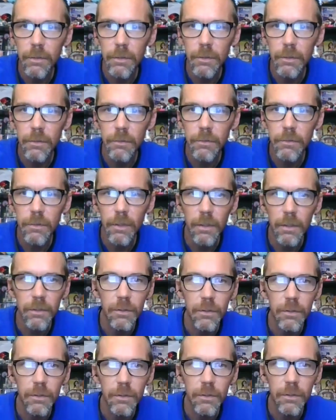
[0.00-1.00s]
Talks
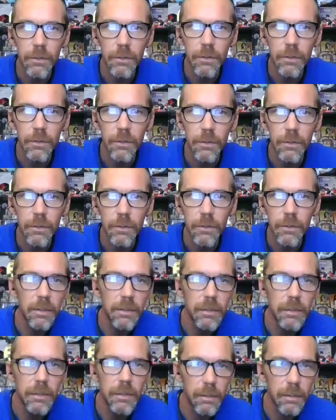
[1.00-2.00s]
all things Disney,
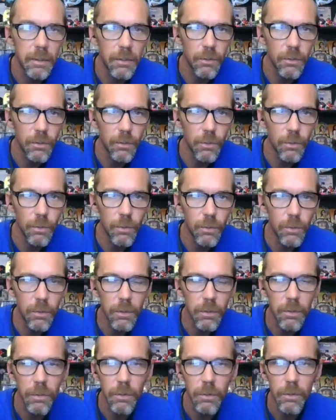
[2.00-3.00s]
Disney news,
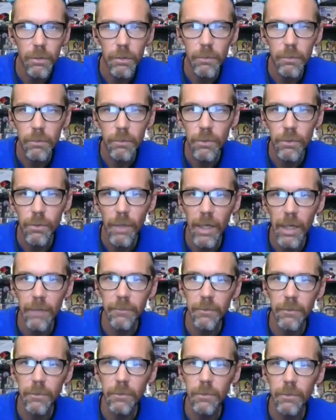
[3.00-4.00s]

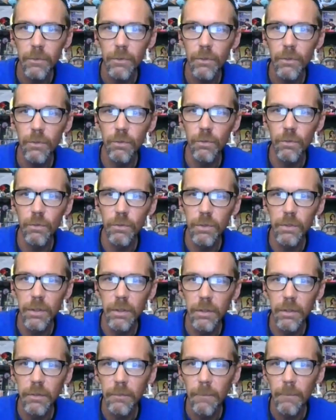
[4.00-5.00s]
travel,
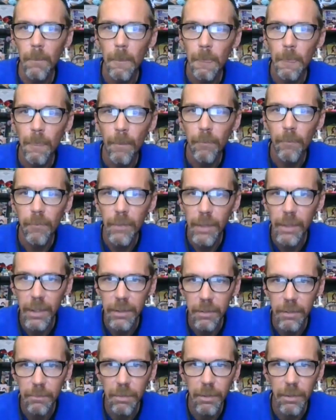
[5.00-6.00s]
cruising. That's
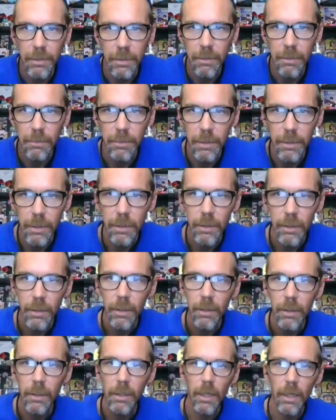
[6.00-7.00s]
the place to be.
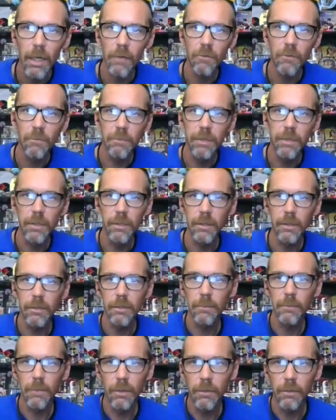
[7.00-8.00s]
I will be there
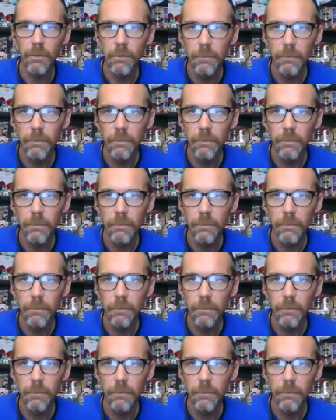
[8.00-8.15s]
tomorrow.